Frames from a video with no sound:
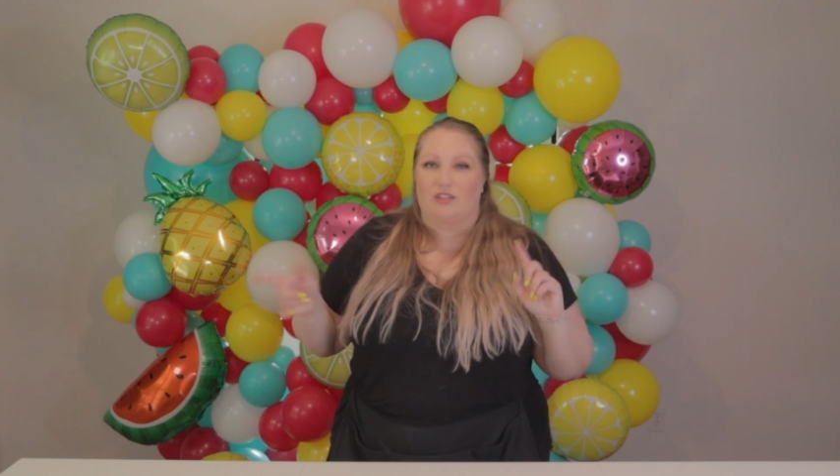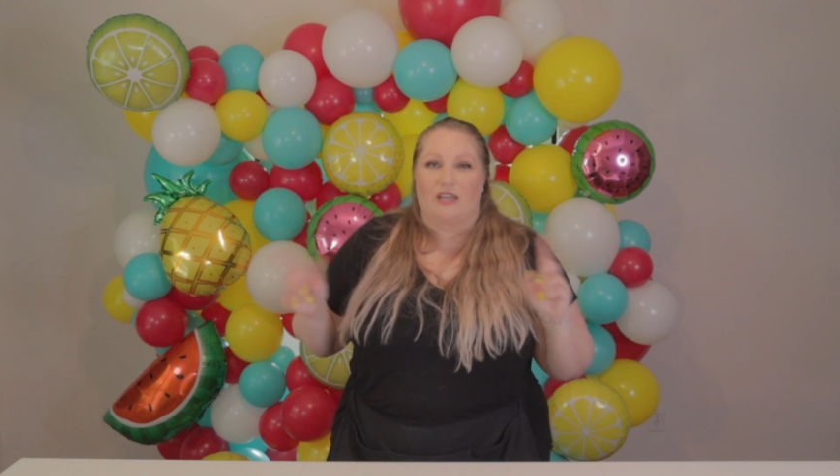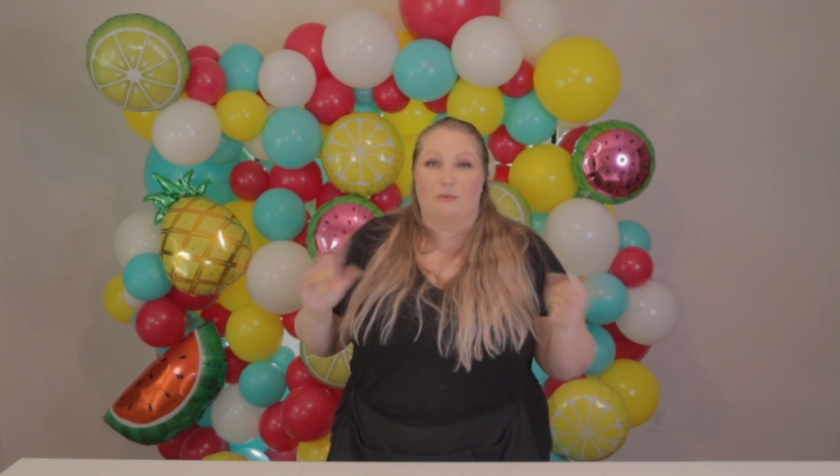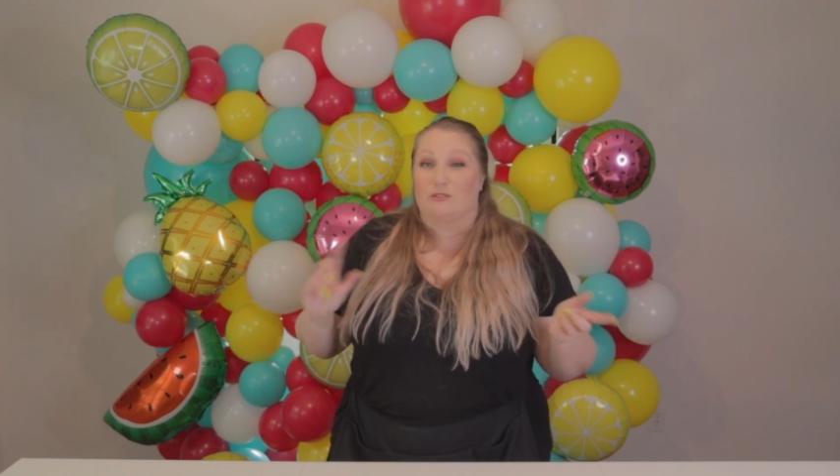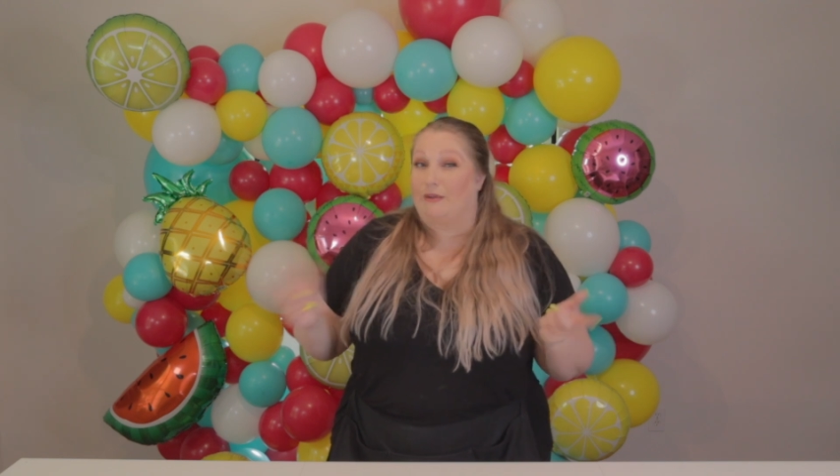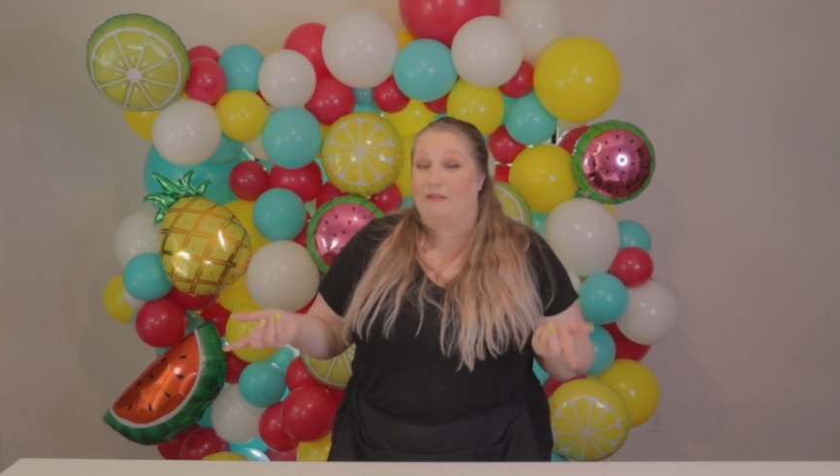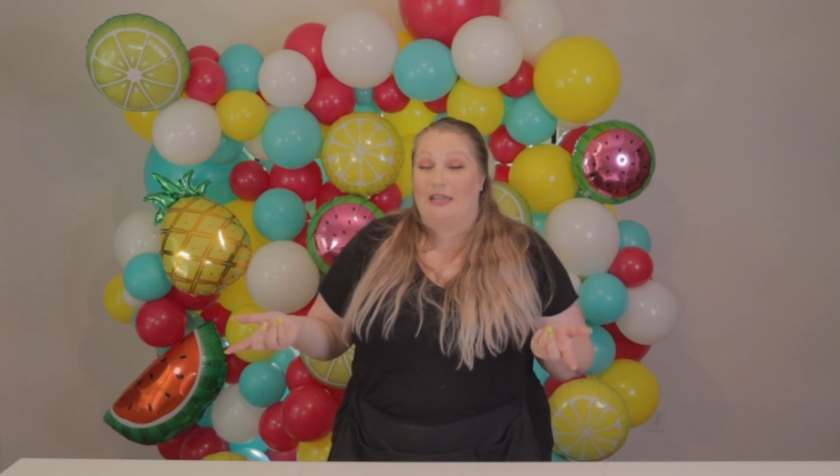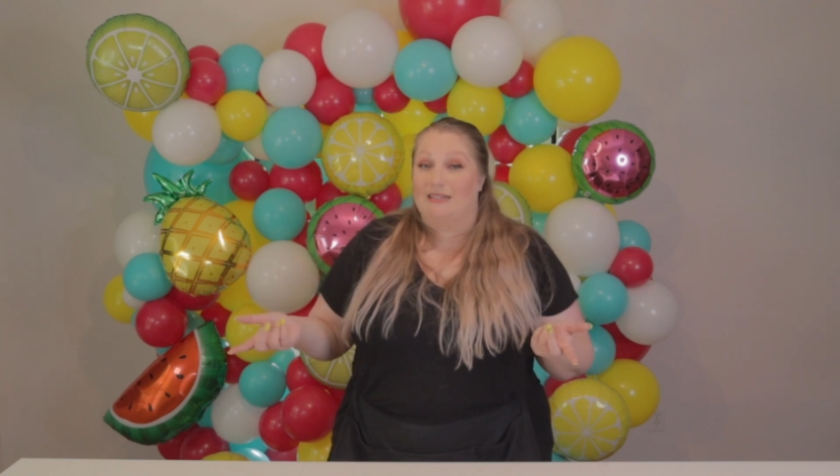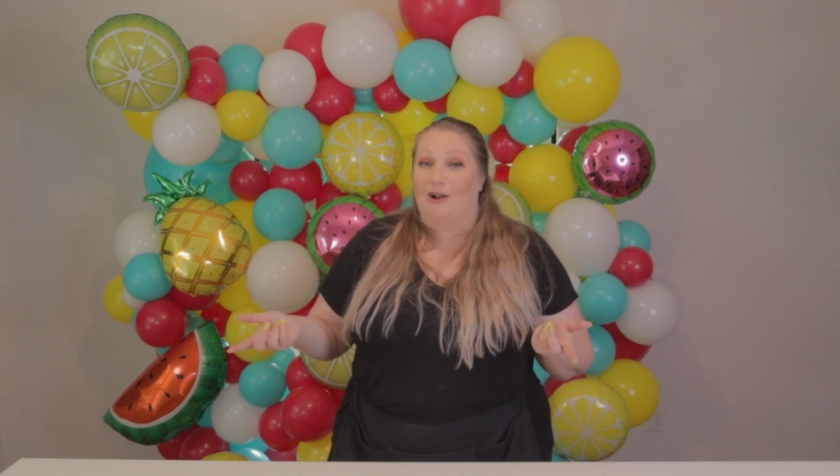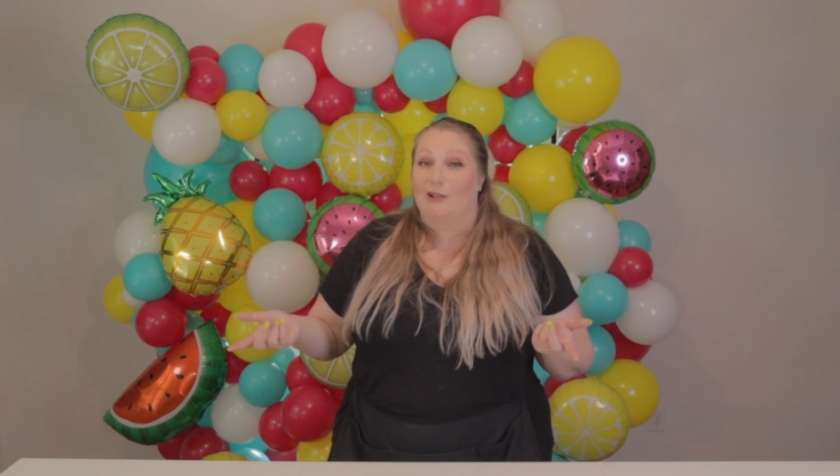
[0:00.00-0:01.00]
site was around
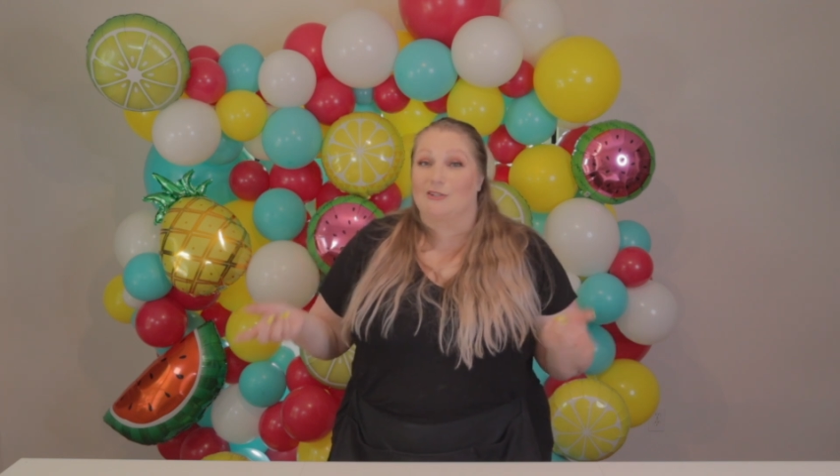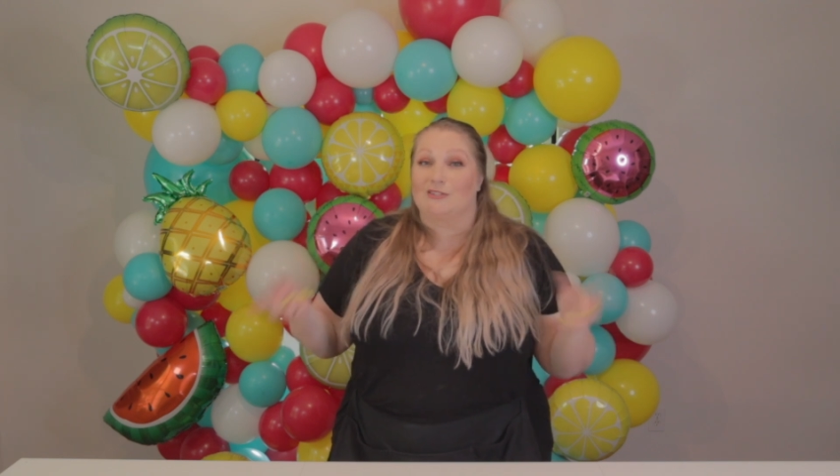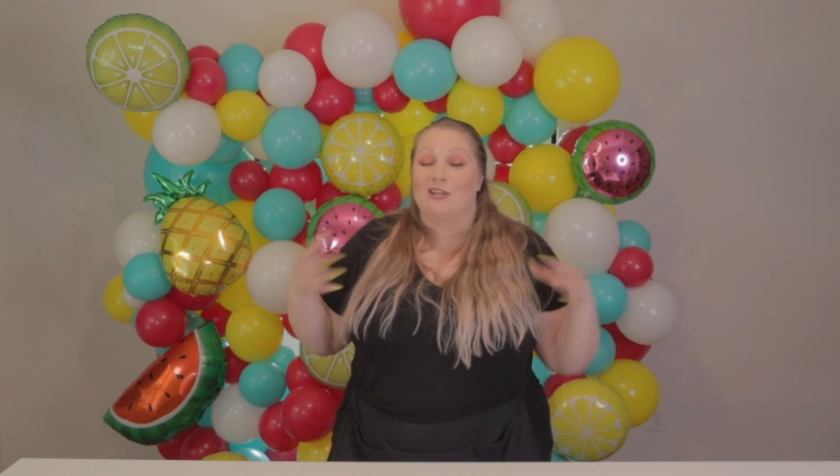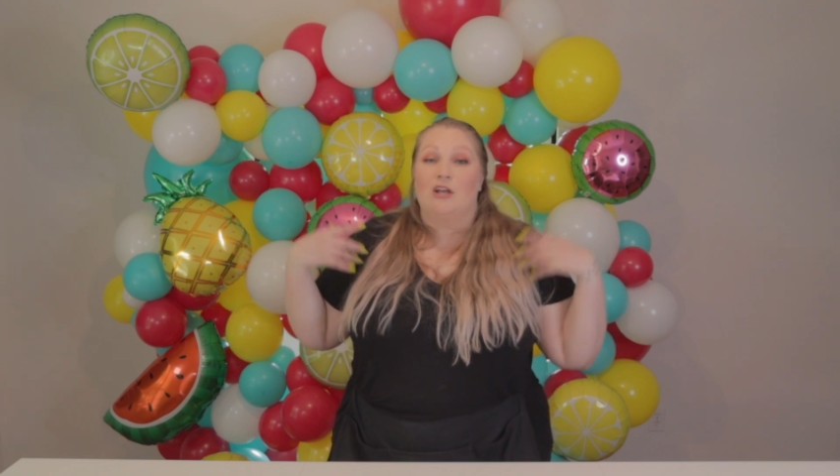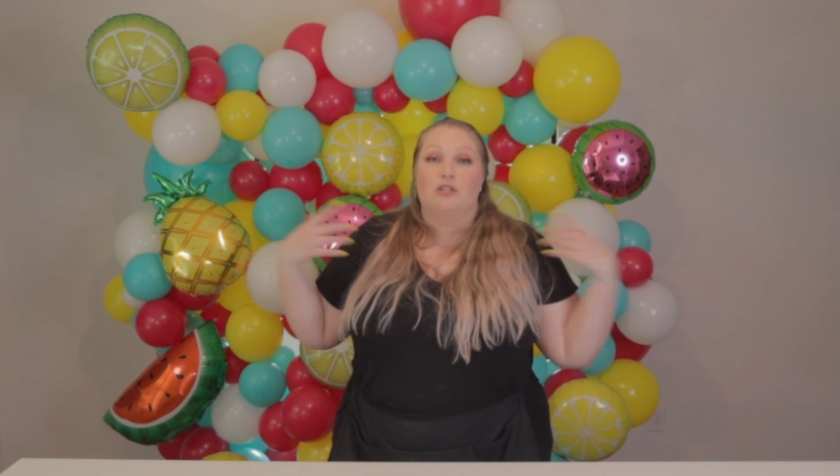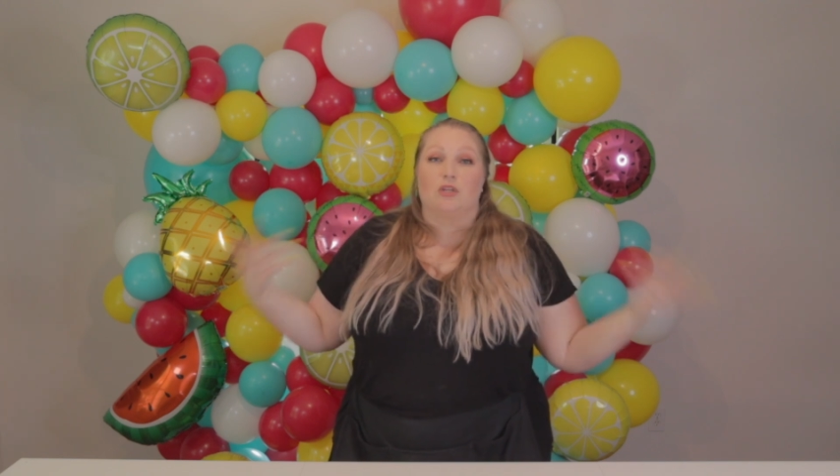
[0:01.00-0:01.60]
$8.